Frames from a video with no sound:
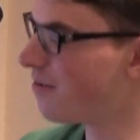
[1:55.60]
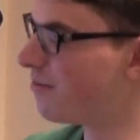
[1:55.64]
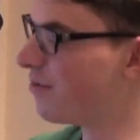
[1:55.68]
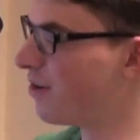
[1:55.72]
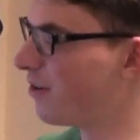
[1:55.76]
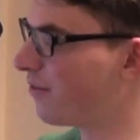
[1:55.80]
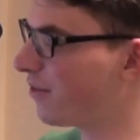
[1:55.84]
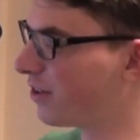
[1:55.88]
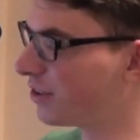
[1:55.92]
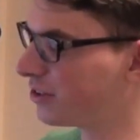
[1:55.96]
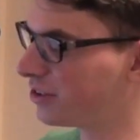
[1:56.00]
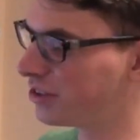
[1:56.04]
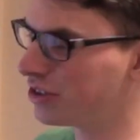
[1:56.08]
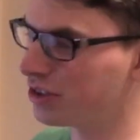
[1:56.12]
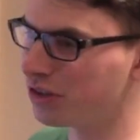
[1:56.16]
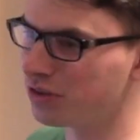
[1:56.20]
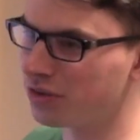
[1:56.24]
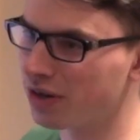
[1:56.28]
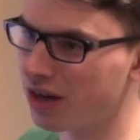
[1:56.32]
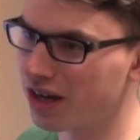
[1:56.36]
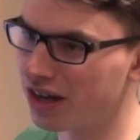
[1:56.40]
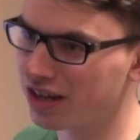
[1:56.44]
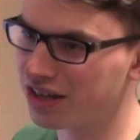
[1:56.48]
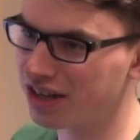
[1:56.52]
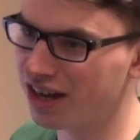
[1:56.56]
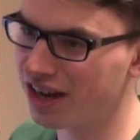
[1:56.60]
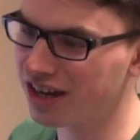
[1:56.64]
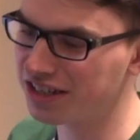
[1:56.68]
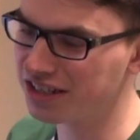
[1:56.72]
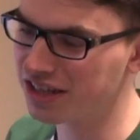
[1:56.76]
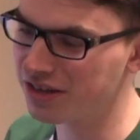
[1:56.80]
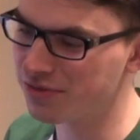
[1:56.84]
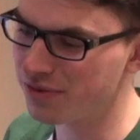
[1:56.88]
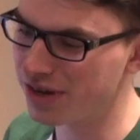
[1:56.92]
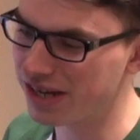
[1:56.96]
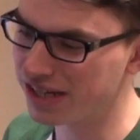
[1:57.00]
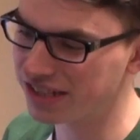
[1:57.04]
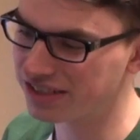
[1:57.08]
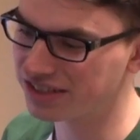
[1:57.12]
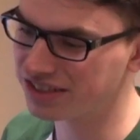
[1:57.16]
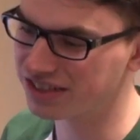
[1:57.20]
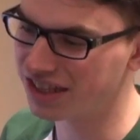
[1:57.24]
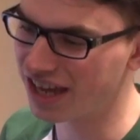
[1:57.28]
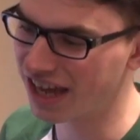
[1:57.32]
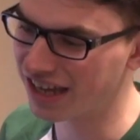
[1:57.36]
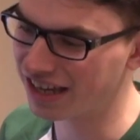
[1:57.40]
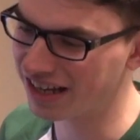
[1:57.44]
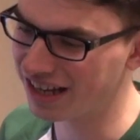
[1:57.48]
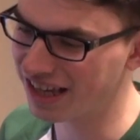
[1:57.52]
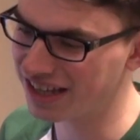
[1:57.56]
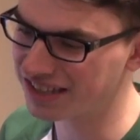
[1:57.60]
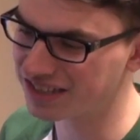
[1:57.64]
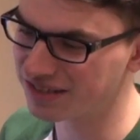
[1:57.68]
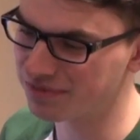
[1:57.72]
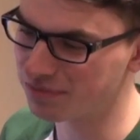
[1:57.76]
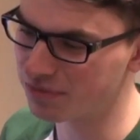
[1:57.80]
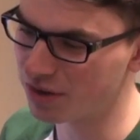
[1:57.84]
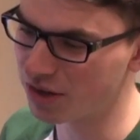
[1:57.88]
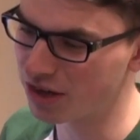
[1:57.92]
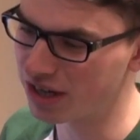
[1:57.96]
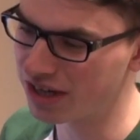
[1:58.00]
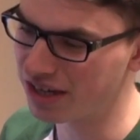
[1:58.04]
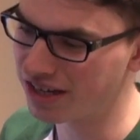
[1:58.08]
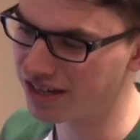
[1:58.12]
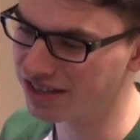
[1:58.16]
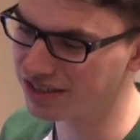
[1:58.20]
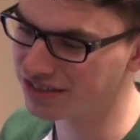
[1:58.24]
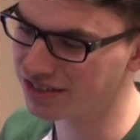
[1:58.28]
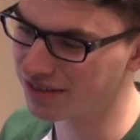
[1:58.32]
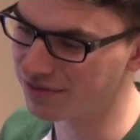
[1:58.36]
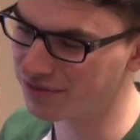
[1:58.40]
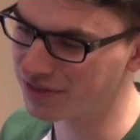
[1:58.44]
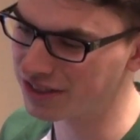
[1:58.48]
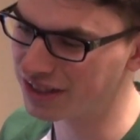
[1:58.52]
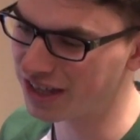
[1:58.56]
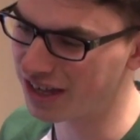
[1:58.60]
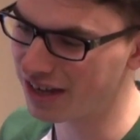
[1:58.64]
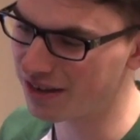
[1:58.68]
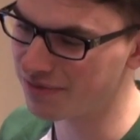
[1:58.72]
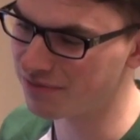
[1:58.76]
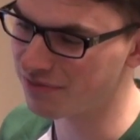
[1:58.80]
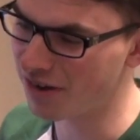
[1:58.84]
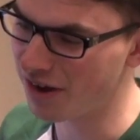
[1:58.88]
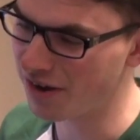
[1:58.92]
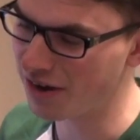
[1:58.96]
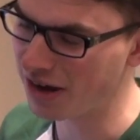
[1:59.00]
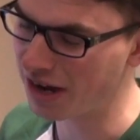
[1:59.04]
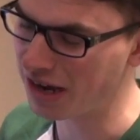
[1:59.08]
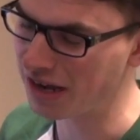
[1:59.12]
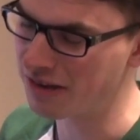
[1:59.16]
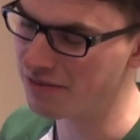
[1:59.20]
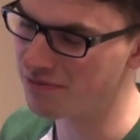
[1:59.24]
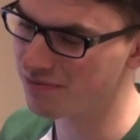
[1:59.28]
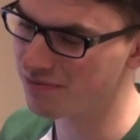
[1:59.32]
move on to Kanye West and Glastonbury? Something that I'm very